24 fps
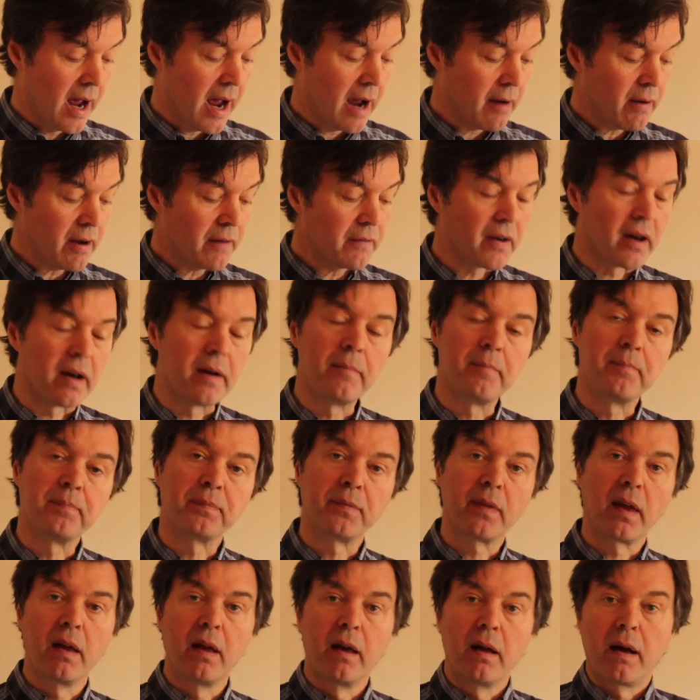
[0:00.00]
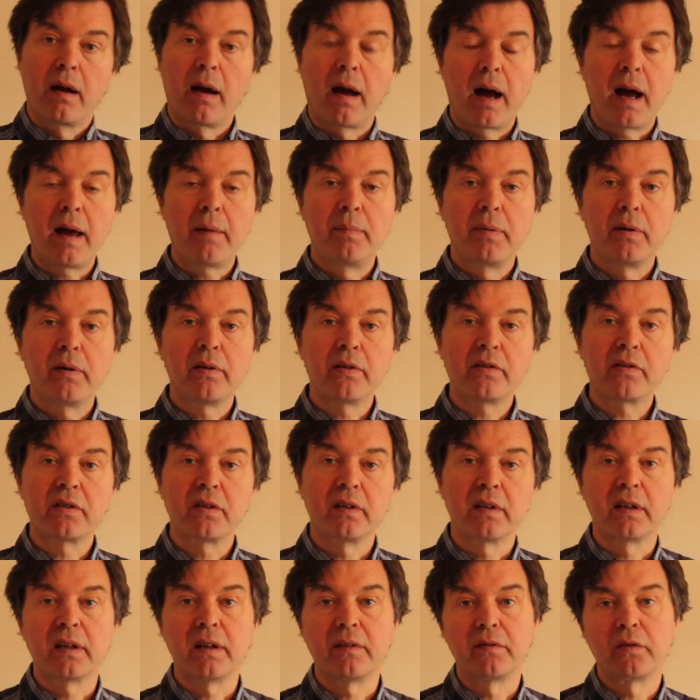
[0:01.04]
However, I
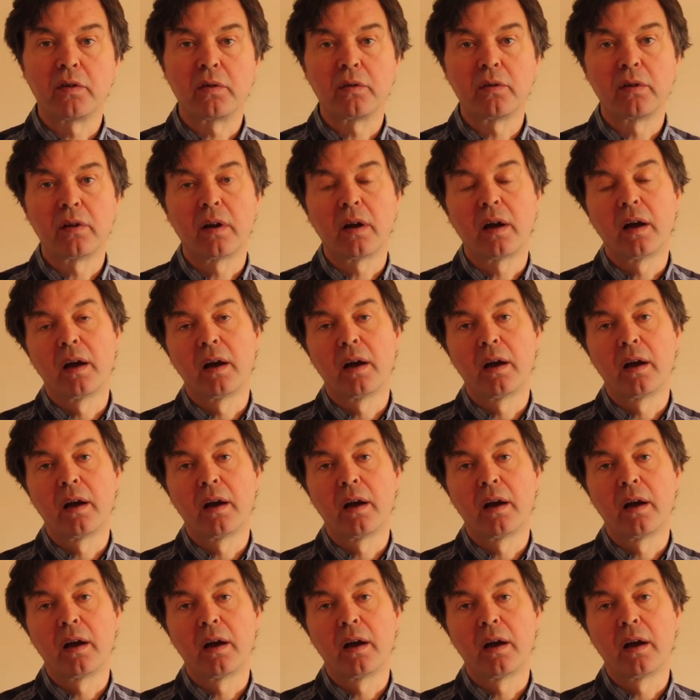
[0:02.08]
personally have done